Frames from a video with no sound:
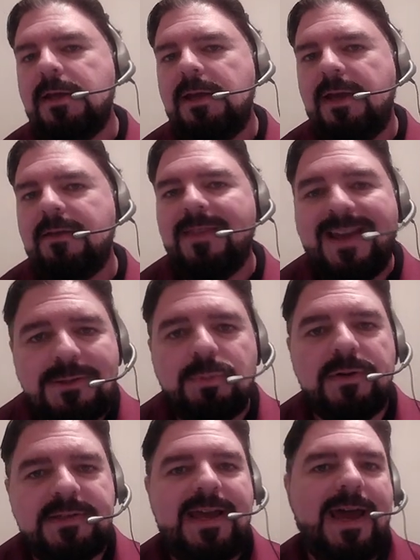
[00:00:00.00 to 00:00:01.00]
And that's
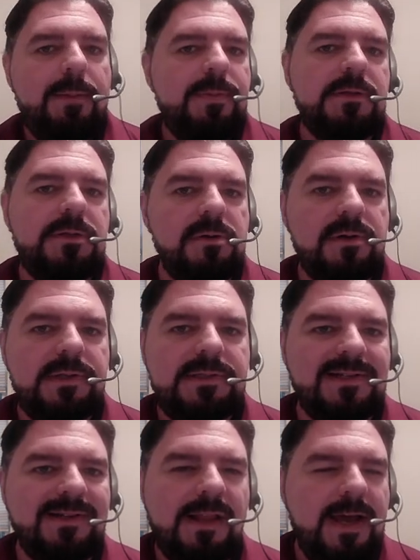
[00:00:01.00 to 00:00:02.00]
what's happened to
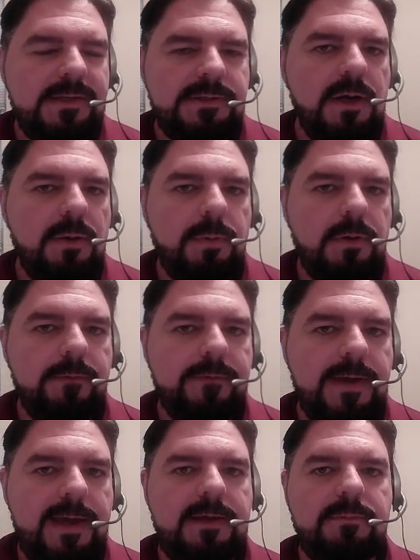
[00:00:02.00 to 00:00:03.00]
us in the last couple of
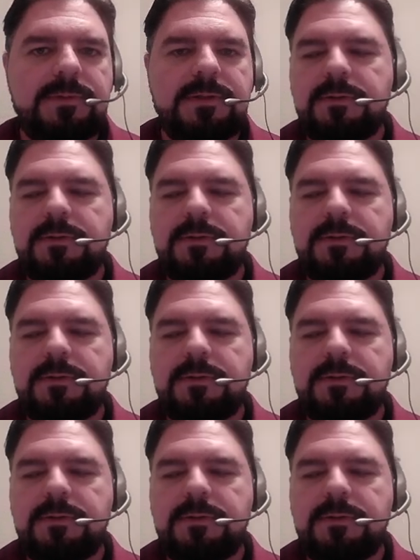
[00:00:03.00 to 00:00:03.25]
games.